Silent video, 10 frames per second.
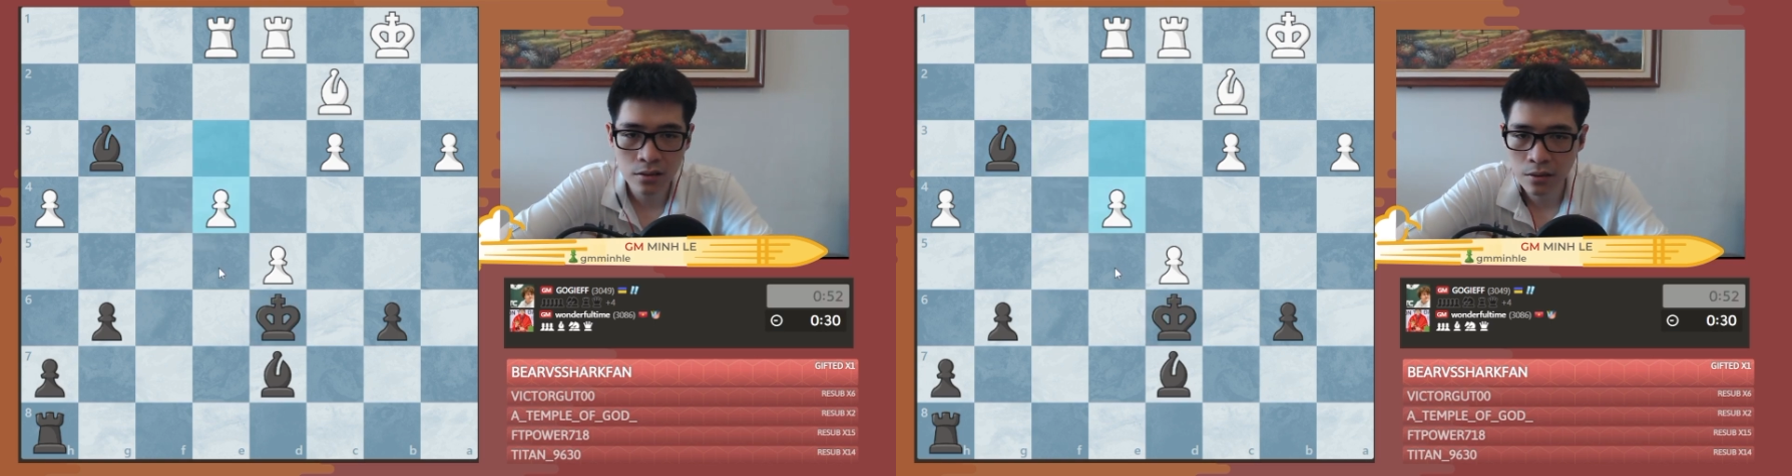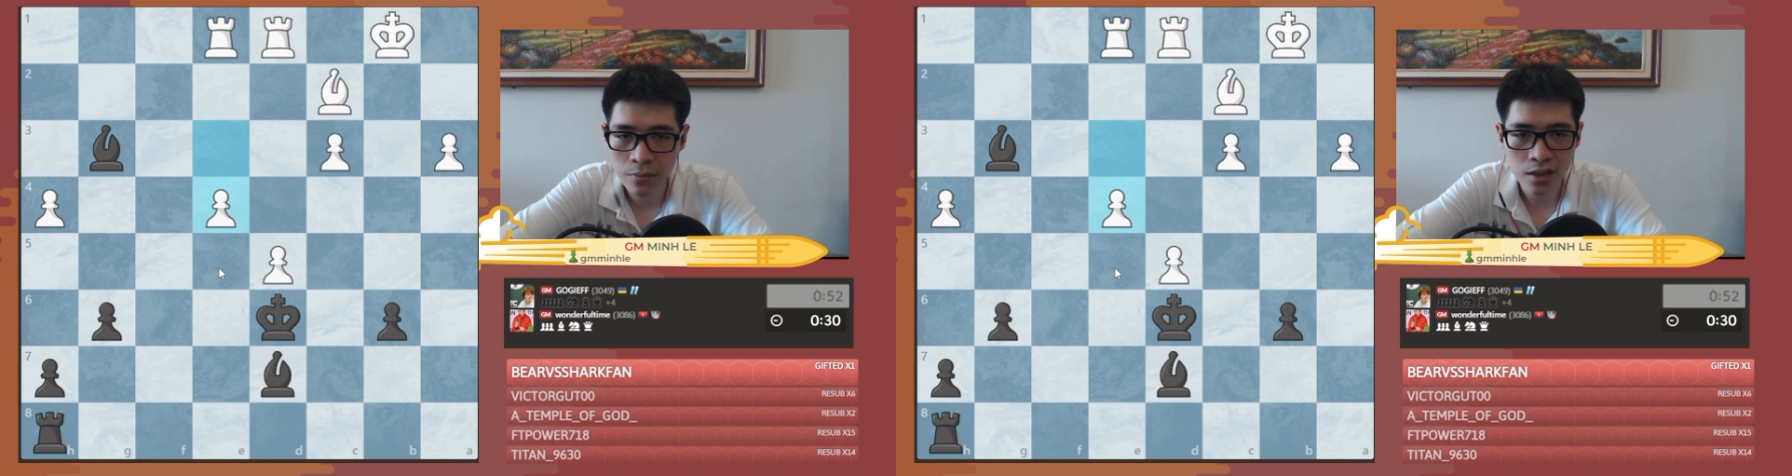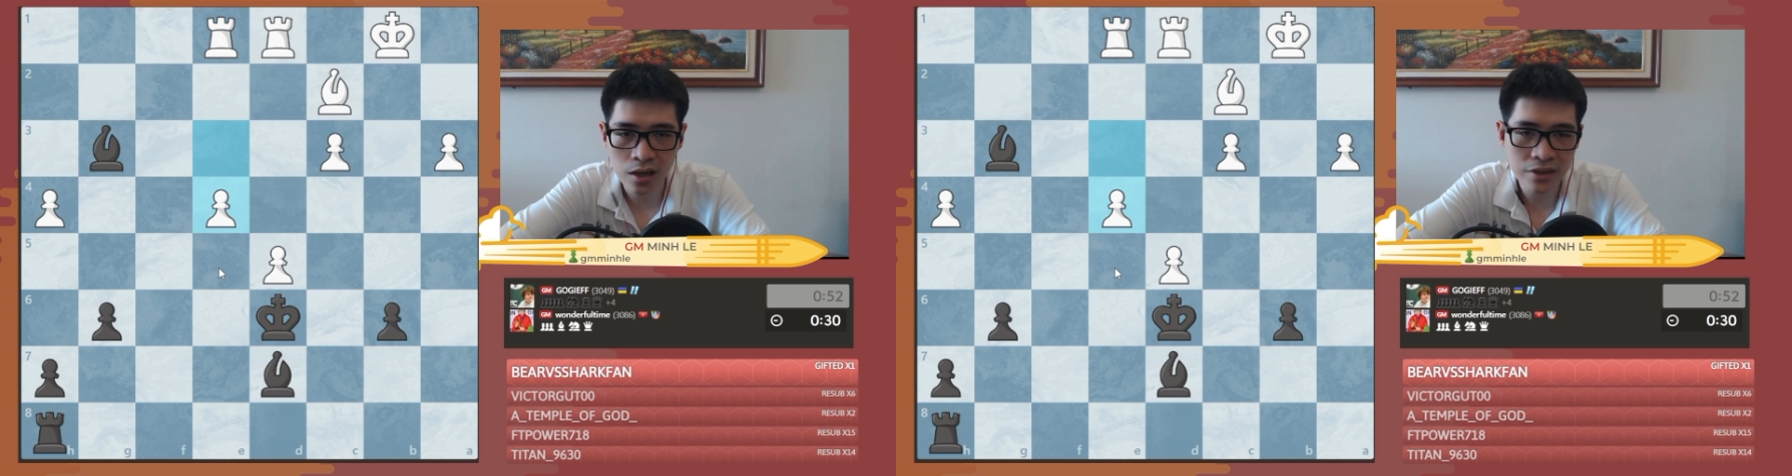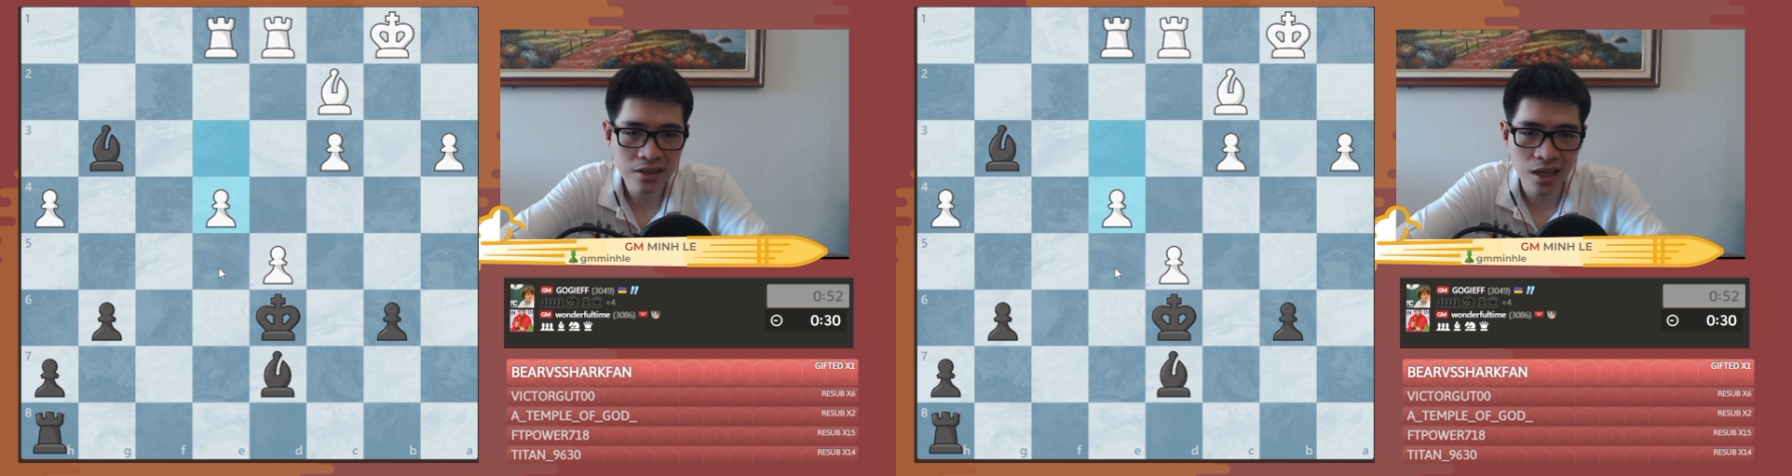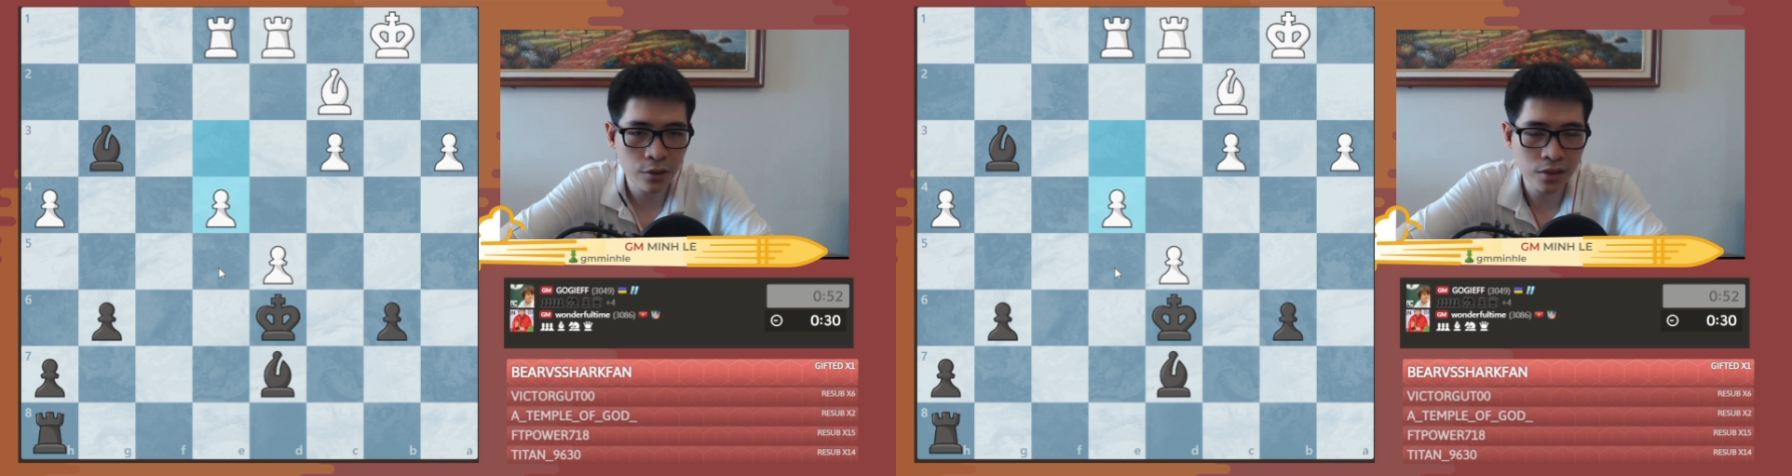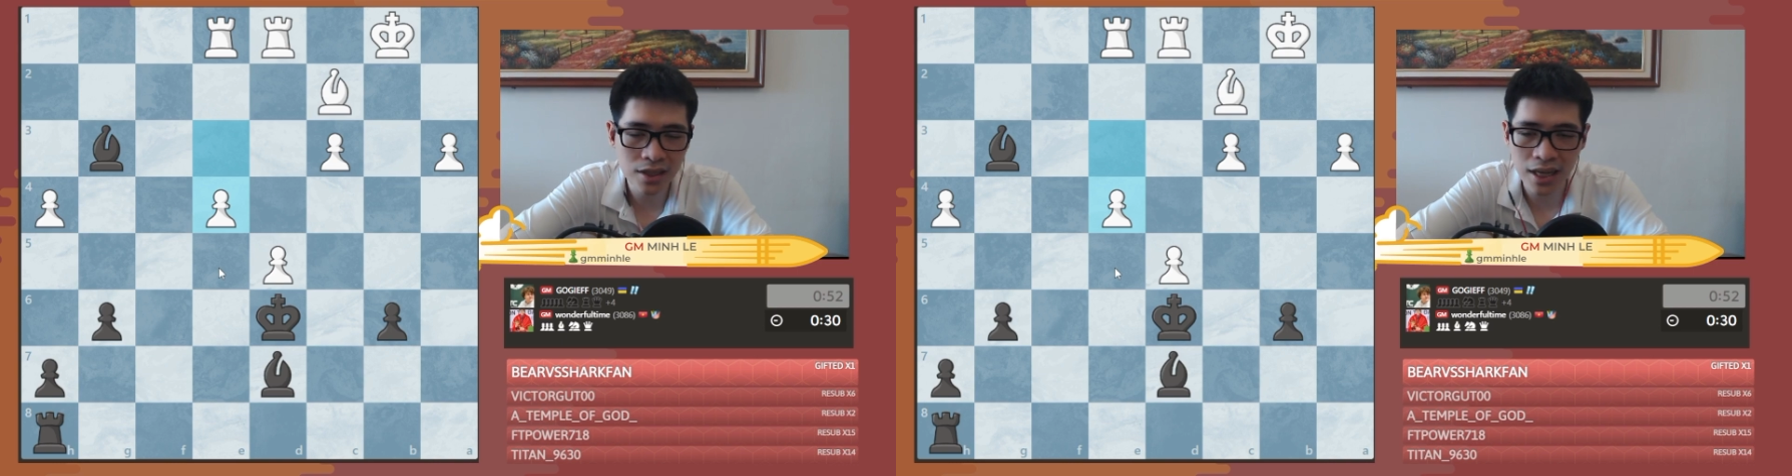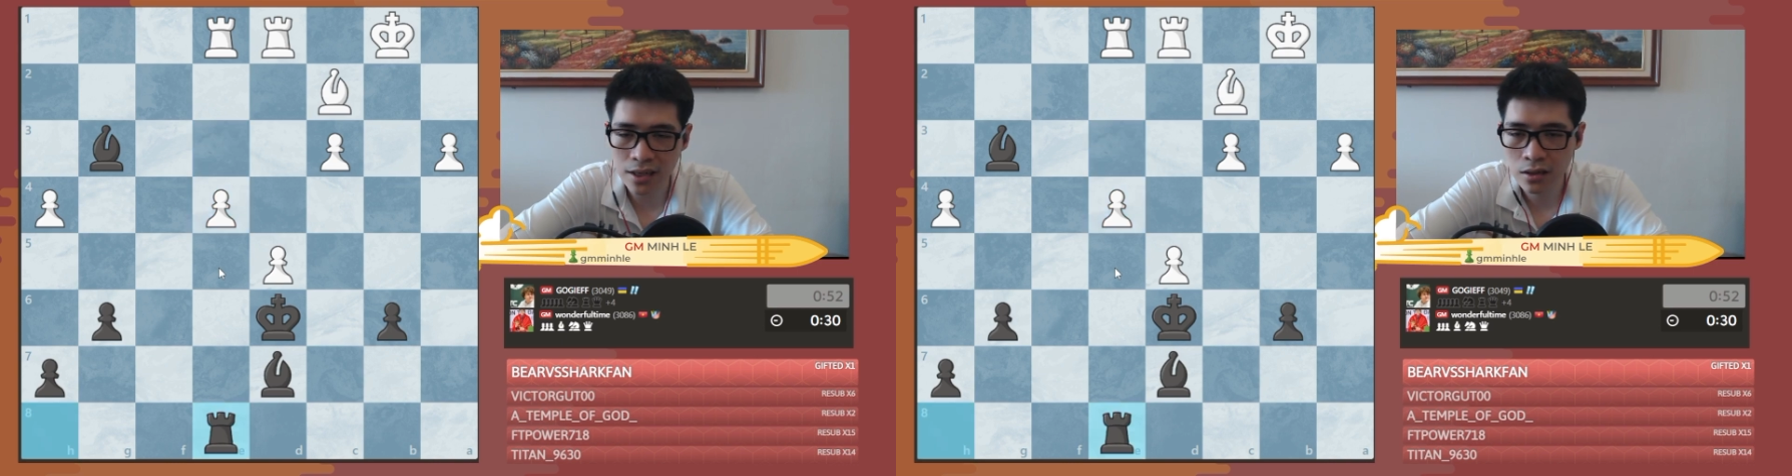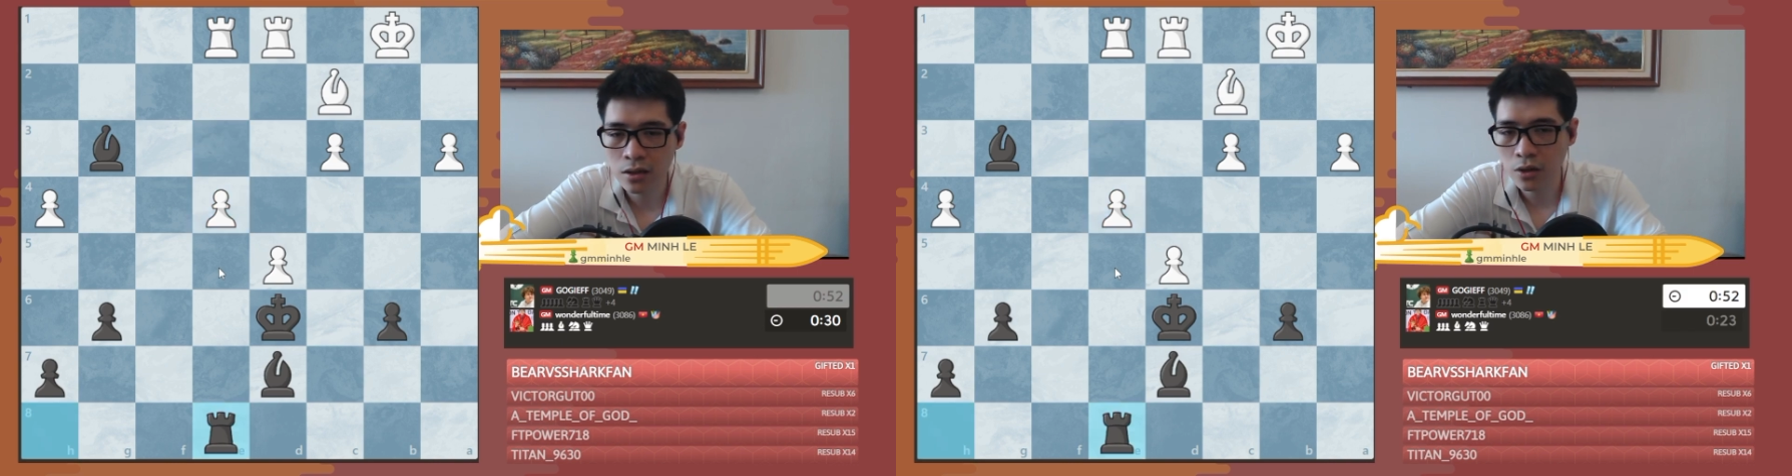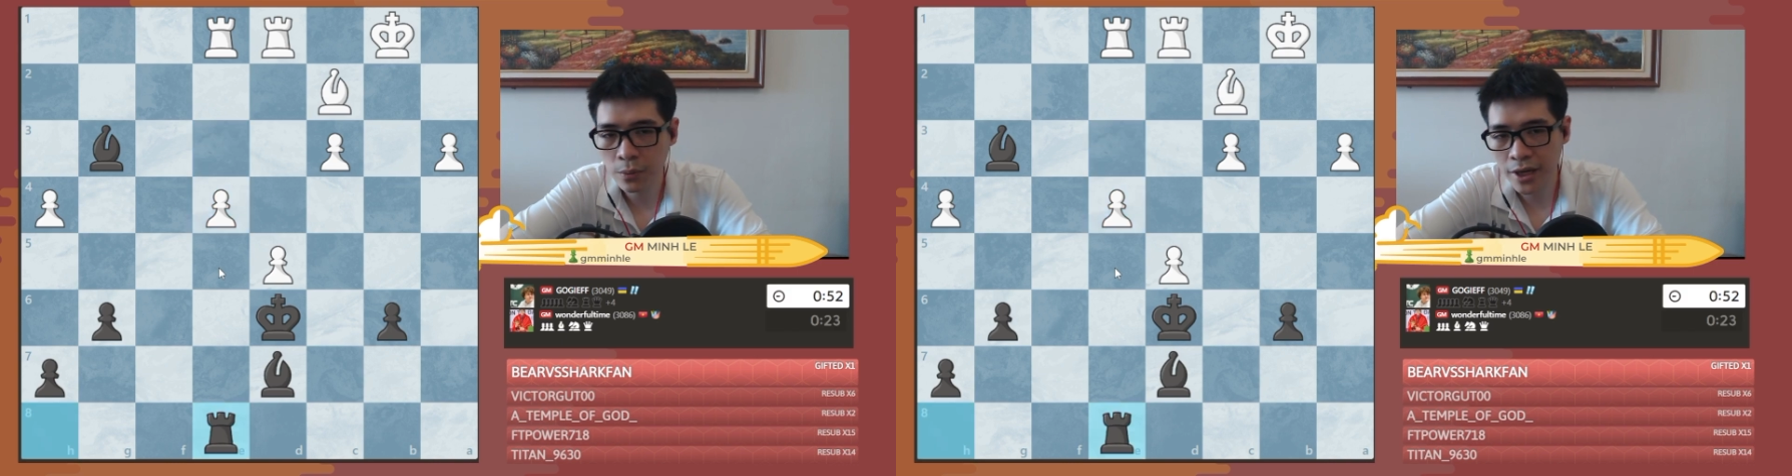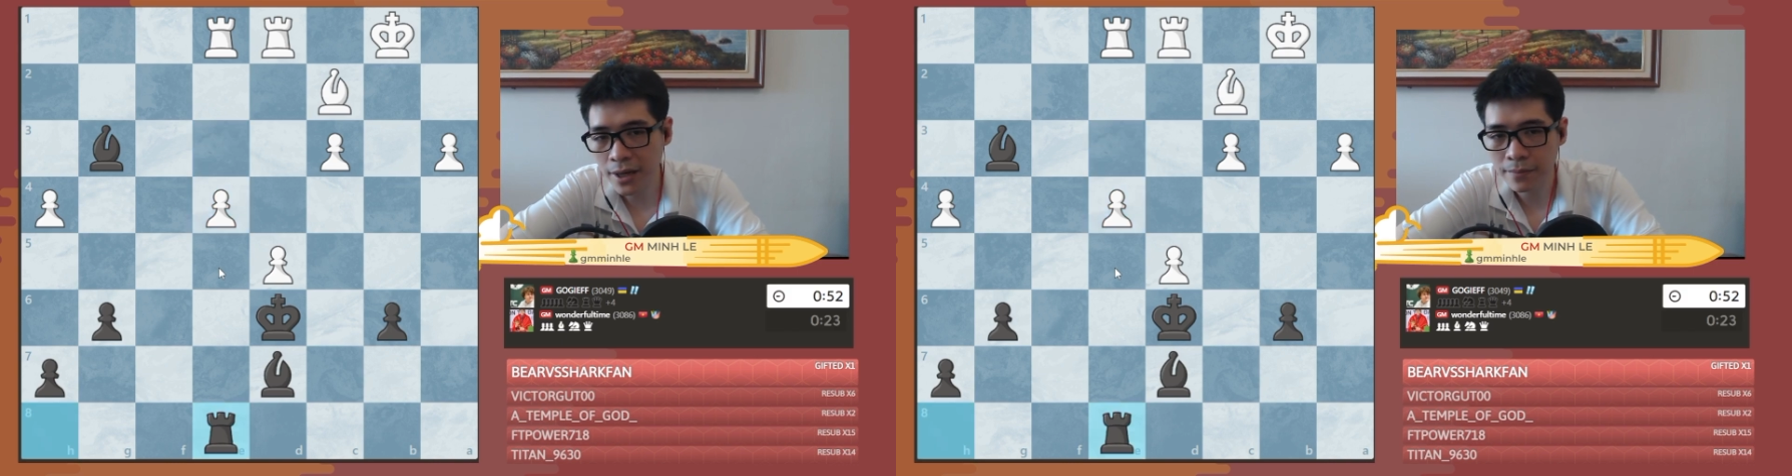but obviously I don't take that.
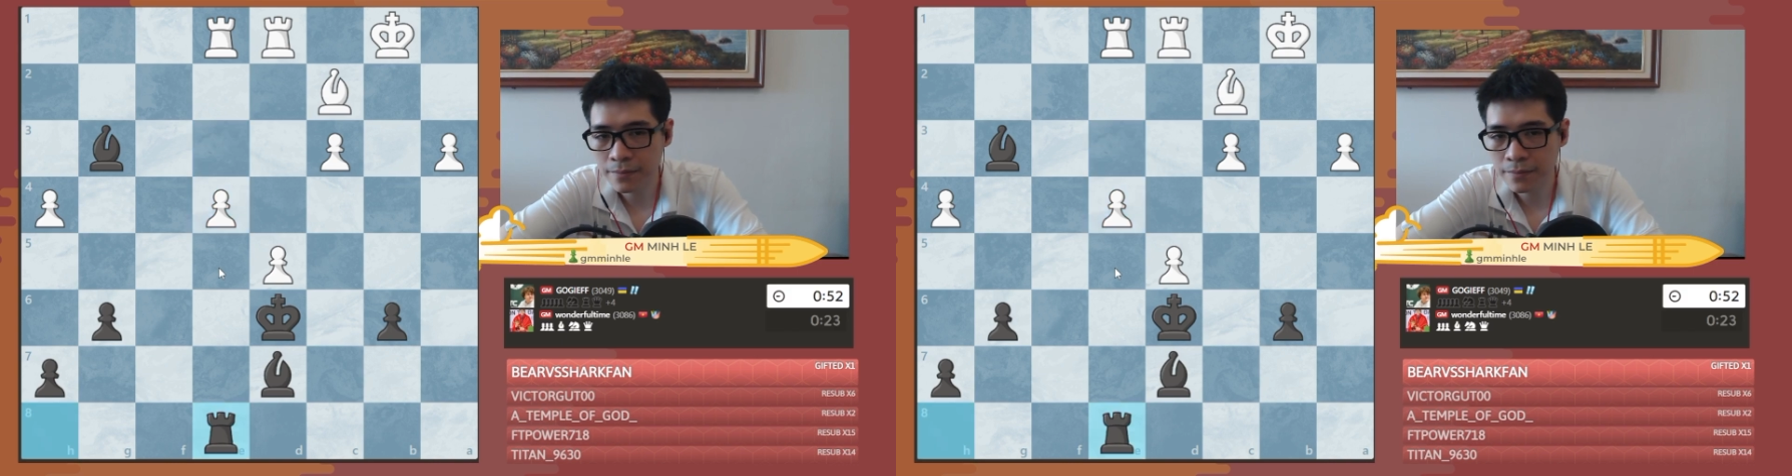Weird.